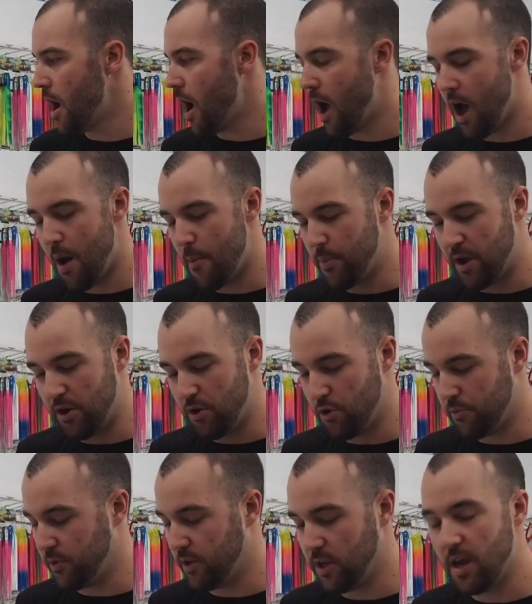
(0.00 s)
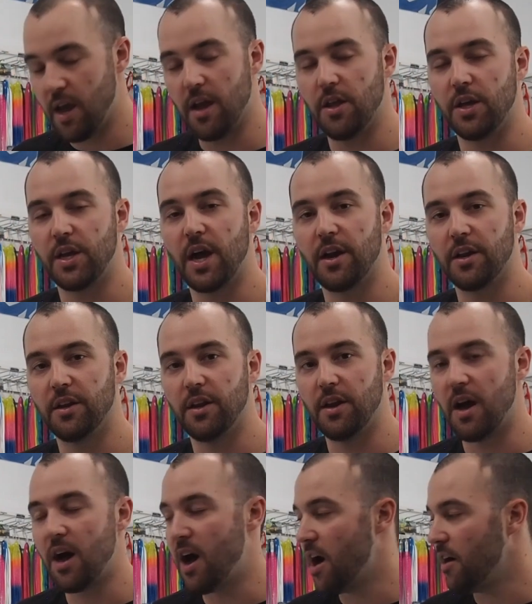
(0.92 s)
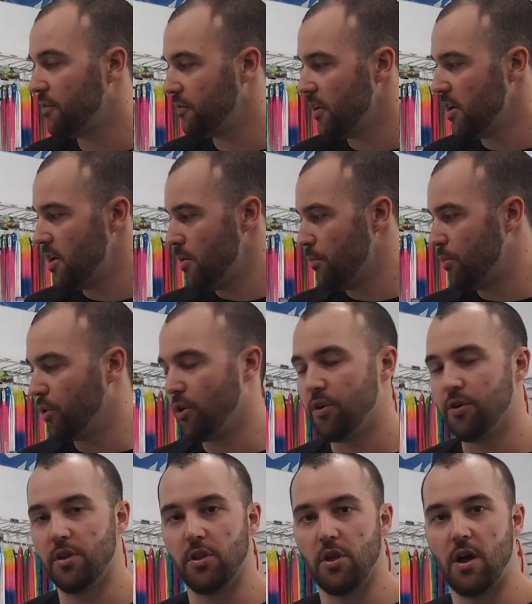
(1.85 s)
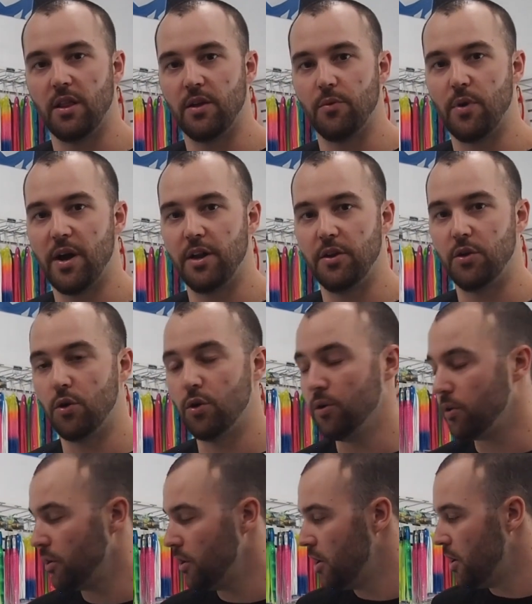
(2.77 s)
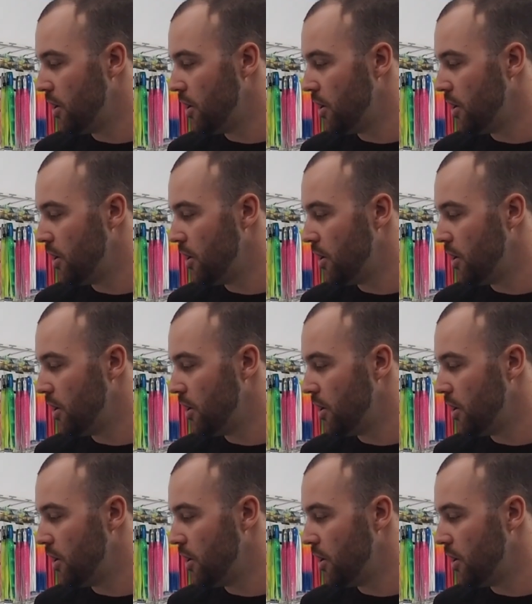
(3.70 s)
but normally, yeah, you cut it in half, put it on a lightly weighted hook,